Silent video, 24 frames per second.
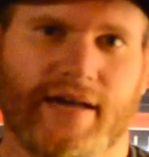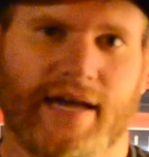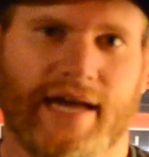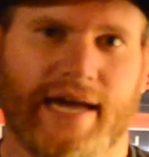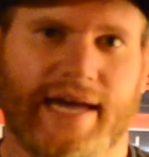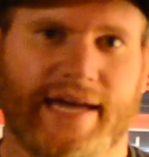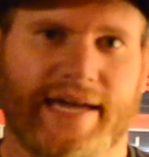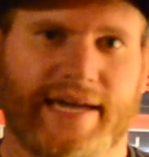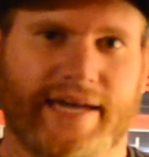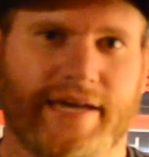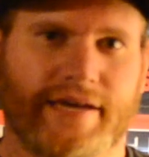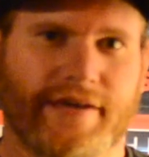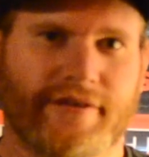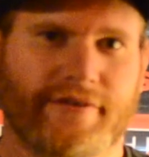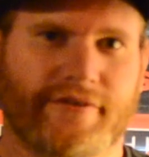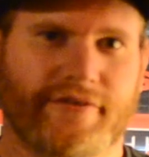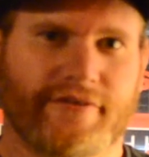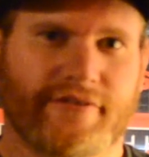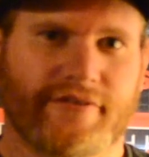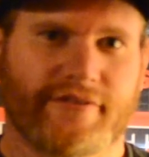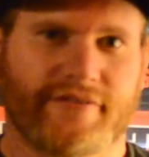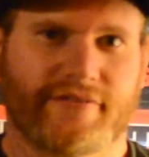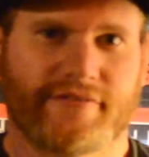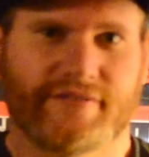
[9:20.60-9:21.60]
And
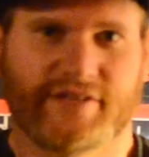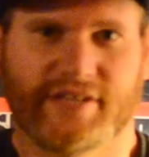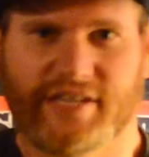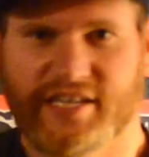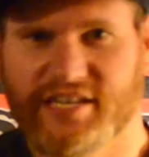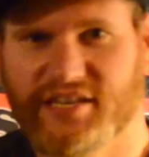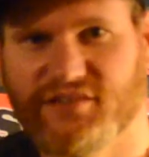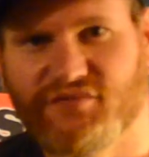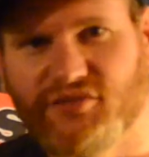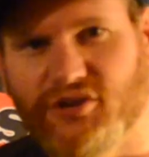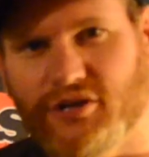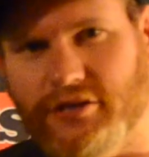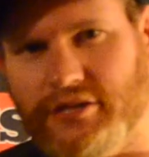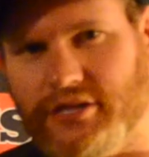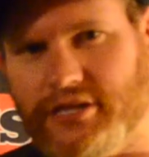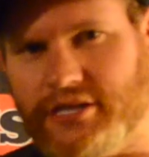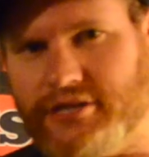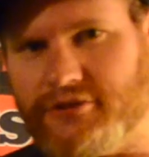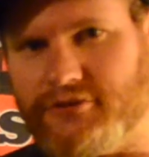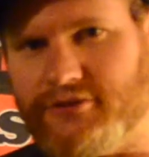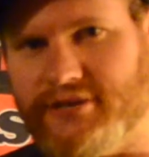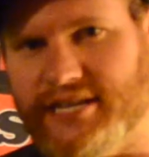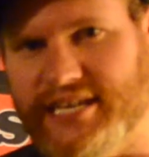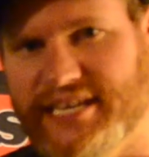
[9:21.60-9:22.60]
to give you a
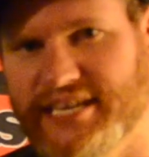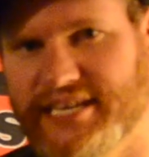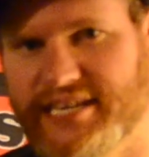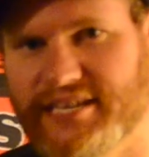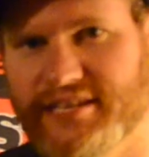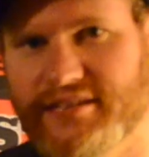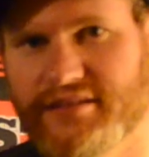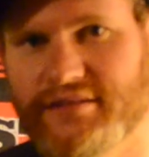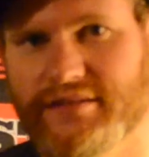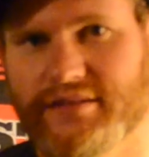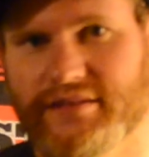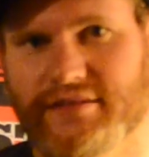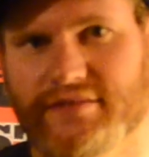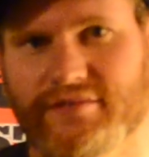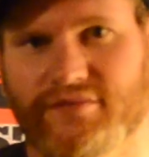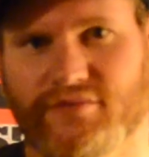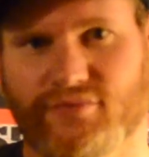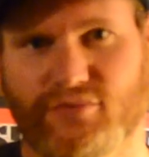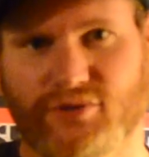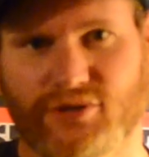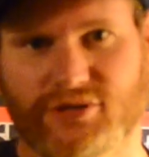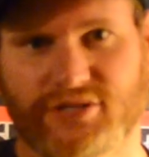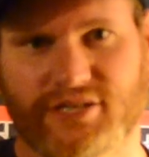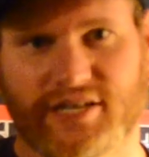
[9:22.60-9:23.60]
little hint,
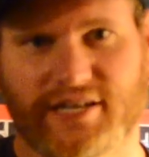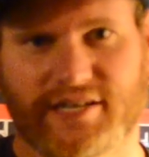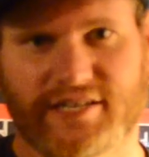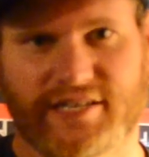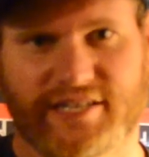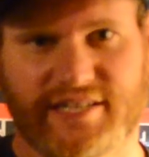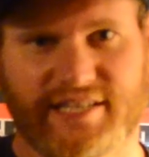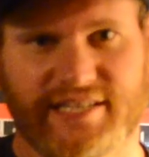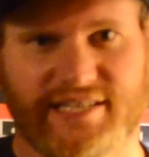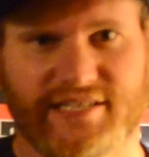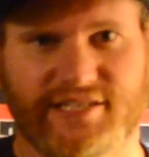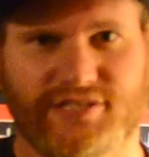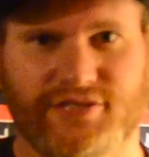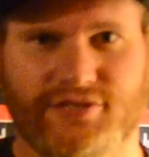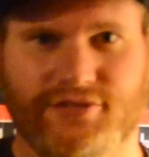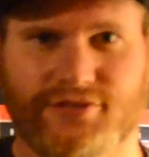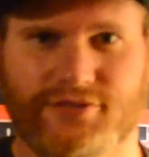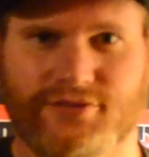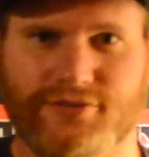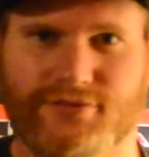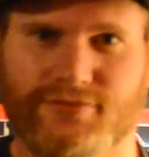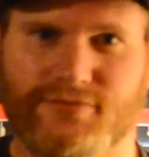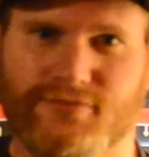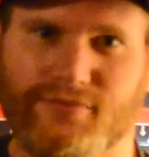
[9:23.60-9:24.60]
we'll turn it
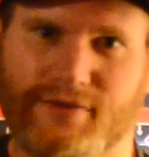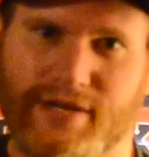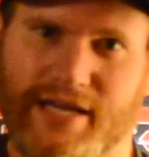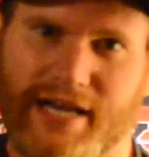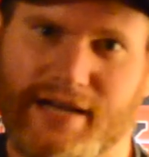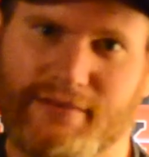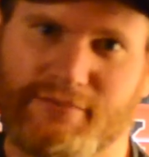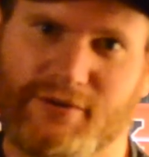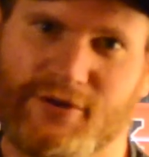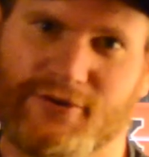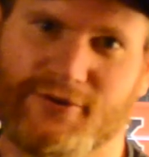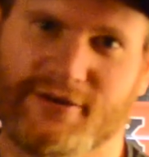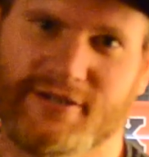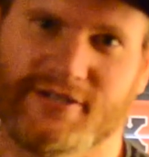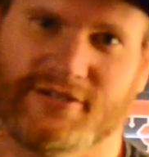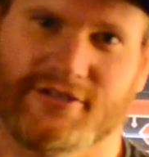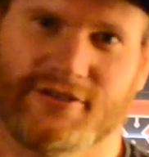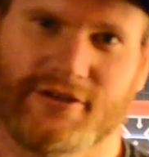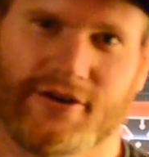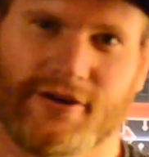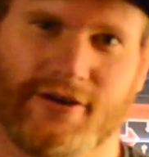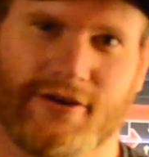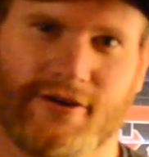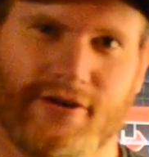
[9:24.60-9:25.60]
into what I'm going to
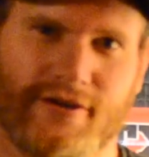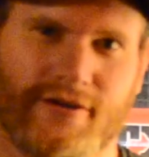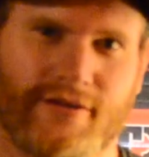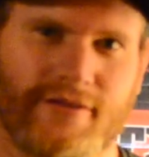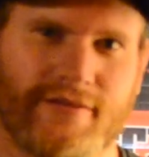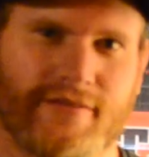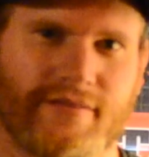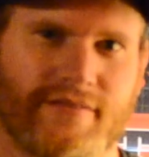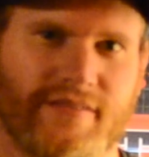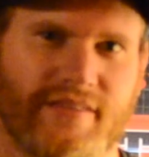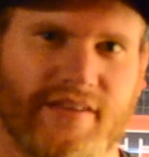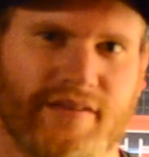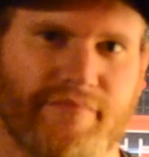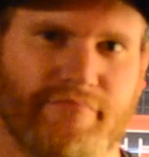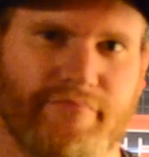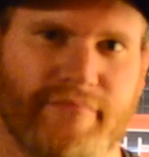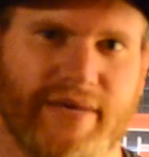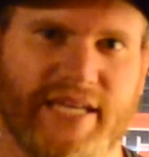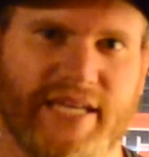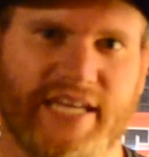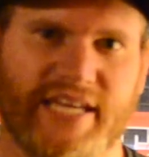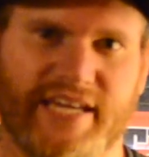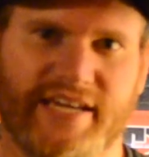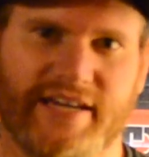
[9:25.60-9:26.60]
call the
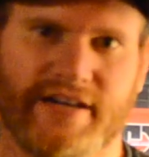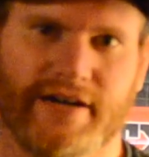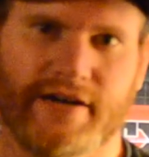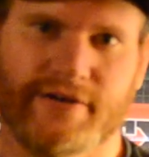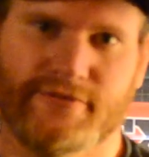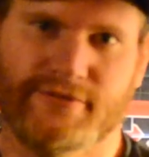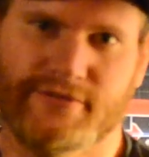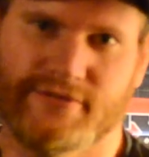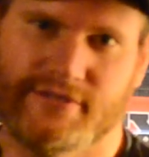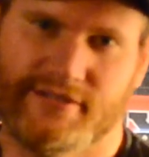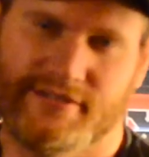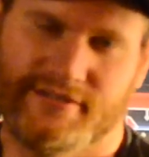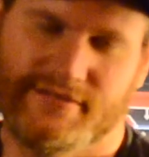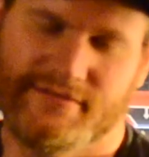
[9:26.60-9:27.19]
mini goat.